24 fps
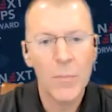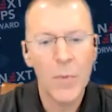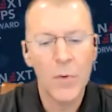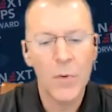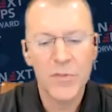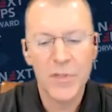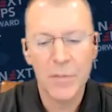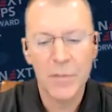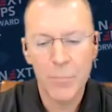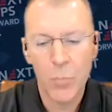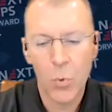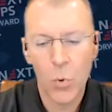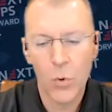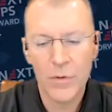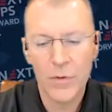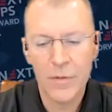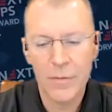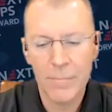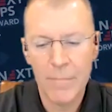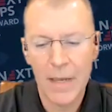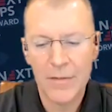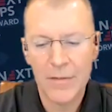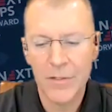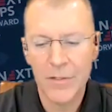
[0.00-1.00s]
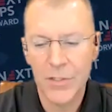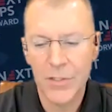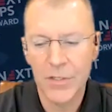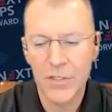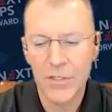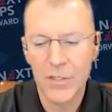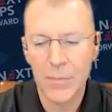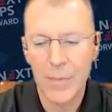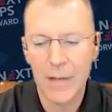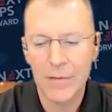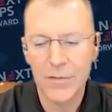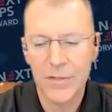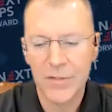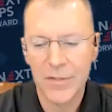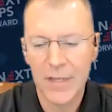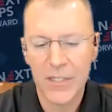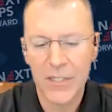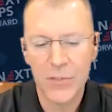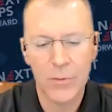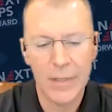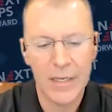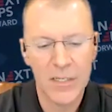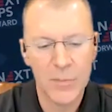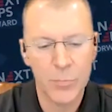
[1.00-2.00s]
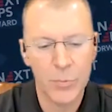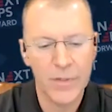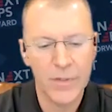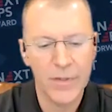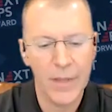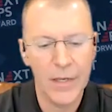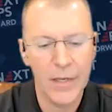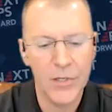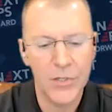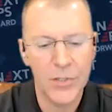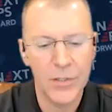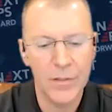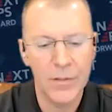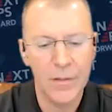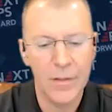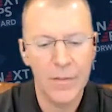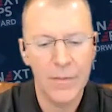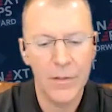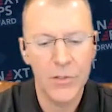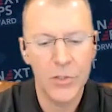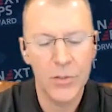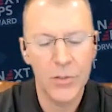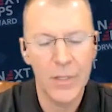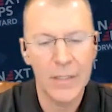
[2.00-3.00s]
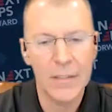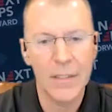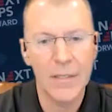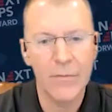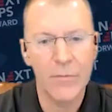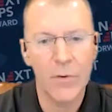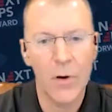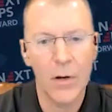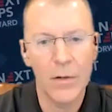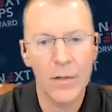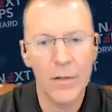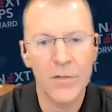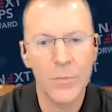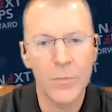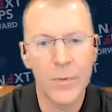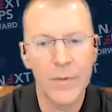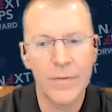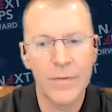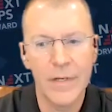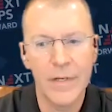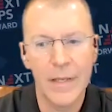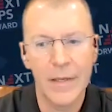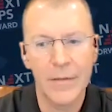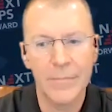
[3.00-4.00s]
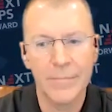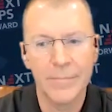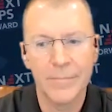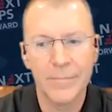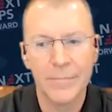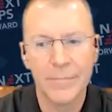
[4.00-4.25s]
the most important messages about sexual exploitation that you'd like to leave our audience with today?